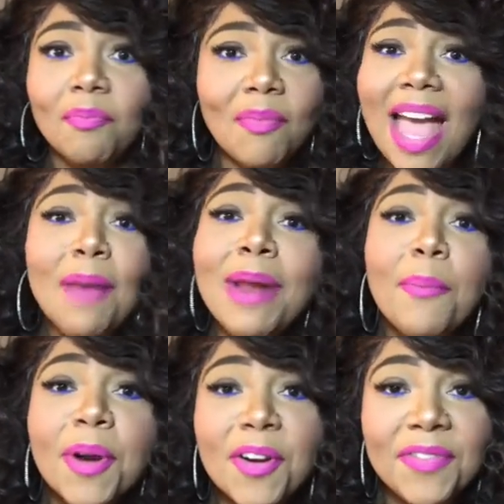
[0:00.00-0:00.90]
I'm
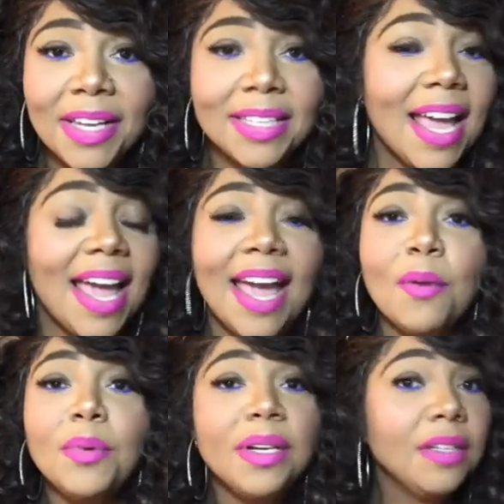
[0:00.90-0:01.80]
not perfect,
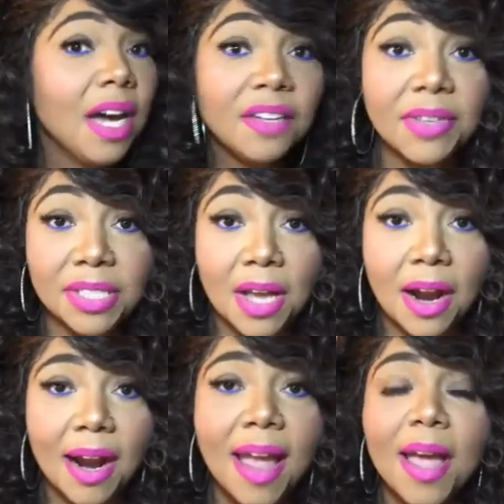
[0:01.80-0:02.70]
and none of us
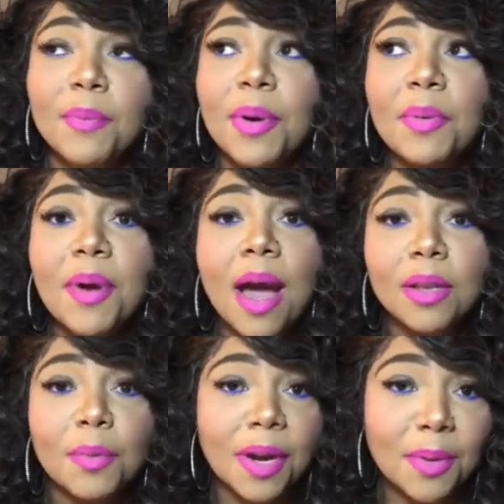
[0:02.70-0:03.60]
are, but we're all
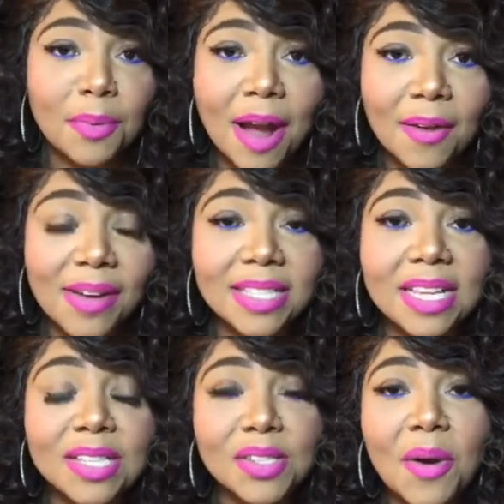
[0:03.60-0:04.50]
a work in progress.
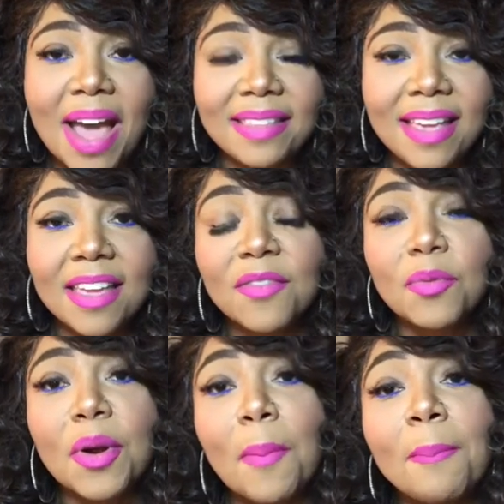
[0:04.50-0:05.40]
And so I think if
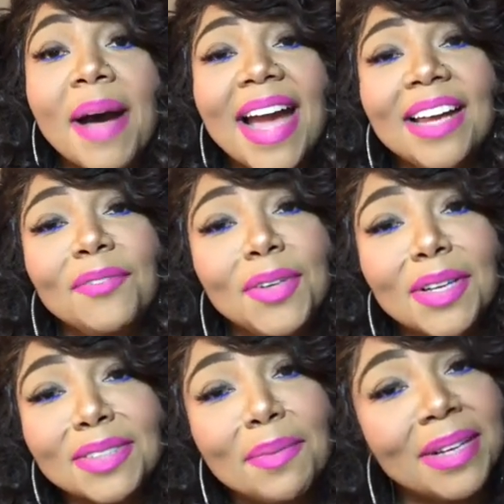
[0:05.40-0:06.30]
we're mindful
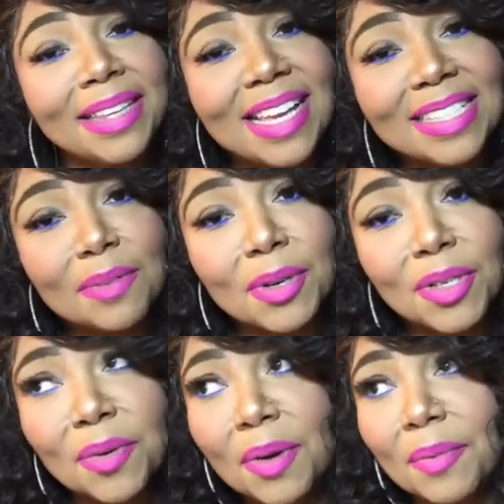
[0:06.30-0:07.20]
of some of the things that we're
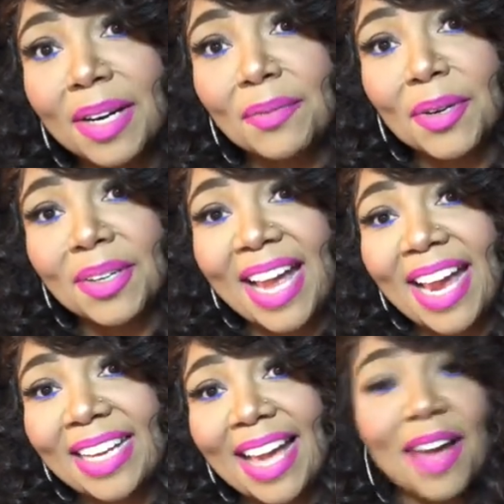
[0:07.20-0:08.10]
doing when we're
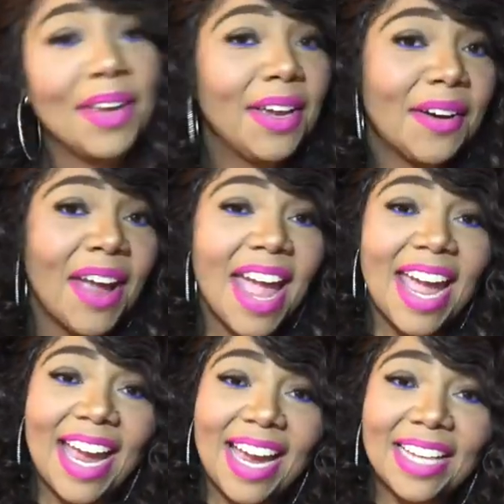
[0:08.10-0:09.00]
dating out here
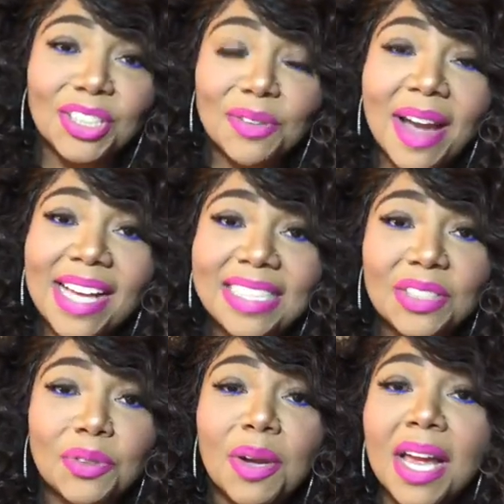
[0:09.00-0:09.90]
and trying
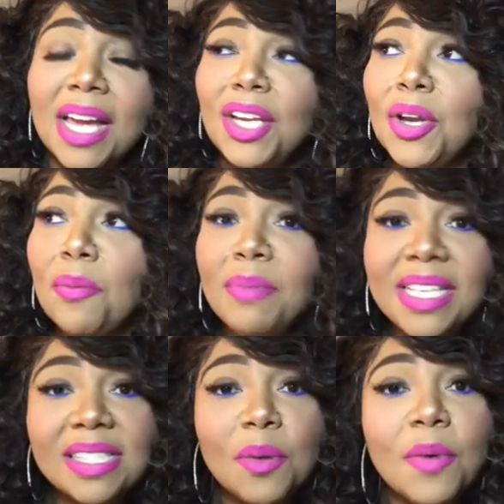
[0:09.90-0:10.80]
to,
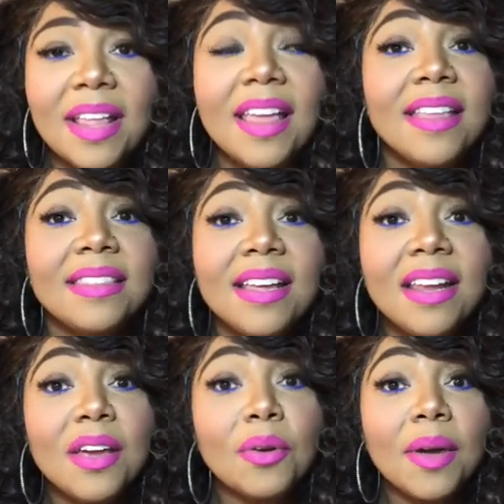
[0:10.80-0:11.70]
meet someone, then
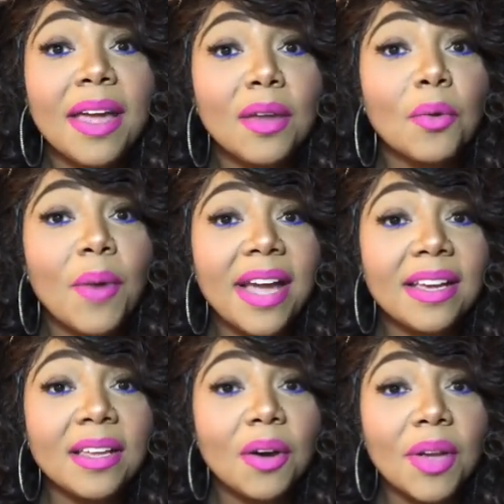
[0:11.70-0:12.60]
it'll
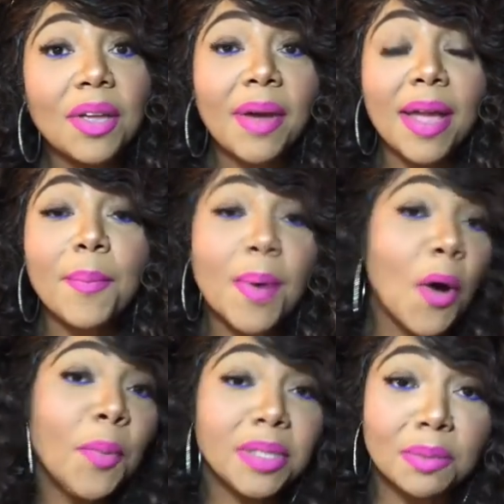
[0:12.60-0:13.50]
help
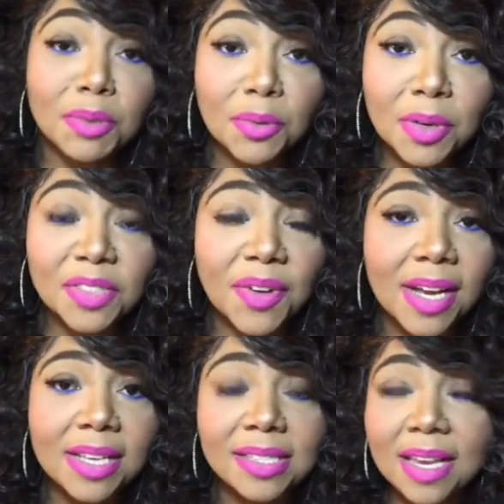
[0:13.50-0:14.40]
open some doors for
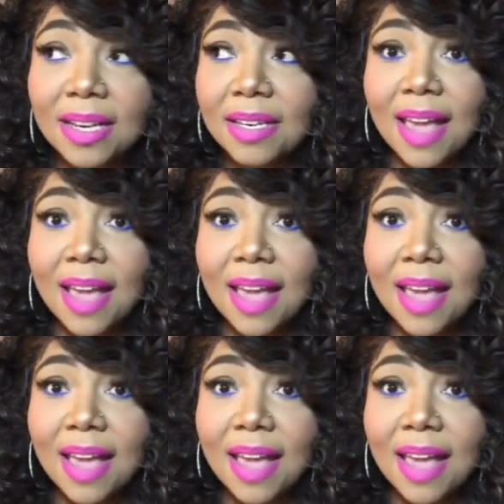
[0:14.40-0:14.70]
us, and